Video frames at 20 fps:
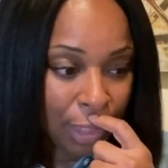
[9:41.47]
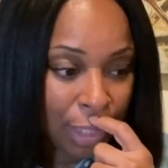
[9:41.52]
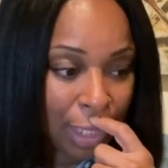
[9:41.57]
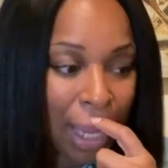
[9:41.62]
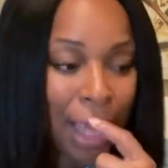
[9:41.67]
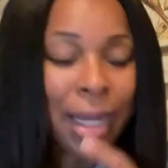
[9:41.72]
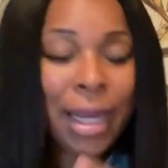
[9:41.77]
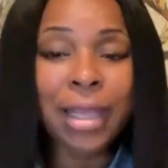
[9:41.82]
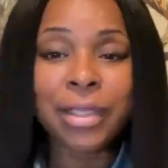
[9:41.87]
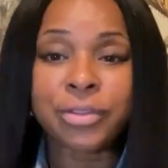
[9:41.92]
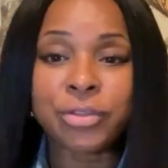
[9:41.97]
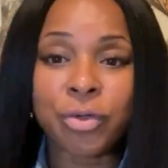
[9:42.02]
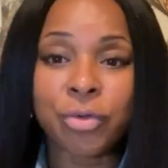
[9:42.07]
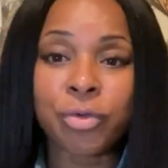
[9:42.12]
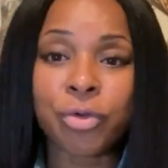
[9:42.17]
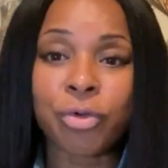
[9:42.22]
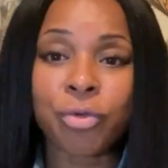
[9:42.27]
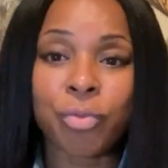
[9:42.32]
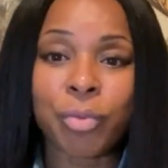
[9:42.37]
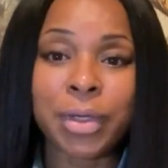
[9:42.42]
God had
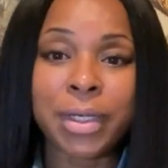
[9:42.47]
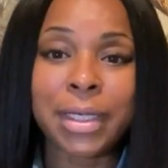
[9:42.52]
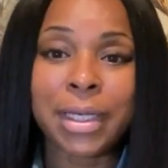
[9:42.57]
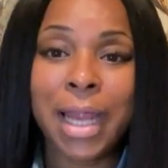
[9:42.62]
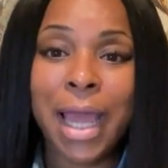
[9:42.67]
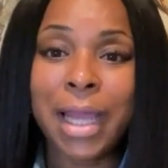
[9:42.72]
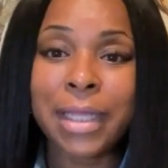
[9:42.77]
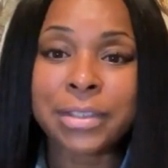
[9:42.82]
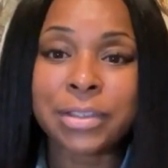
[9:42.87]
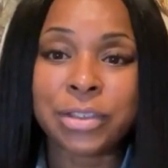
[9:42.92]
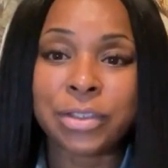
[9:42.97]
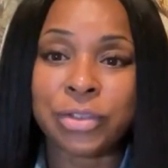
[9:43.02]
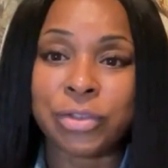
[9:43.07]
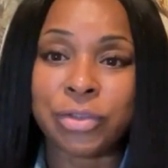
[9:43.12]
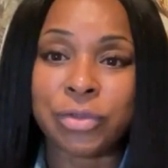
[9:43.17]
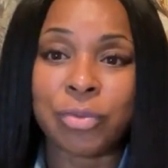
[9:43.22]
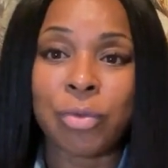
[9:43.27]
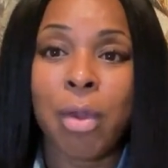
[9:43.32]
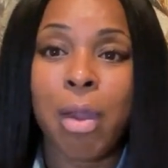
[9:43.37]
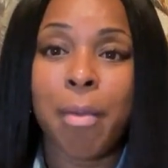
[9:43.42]
told her what not to
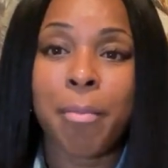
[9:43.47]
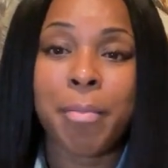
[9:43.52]
do.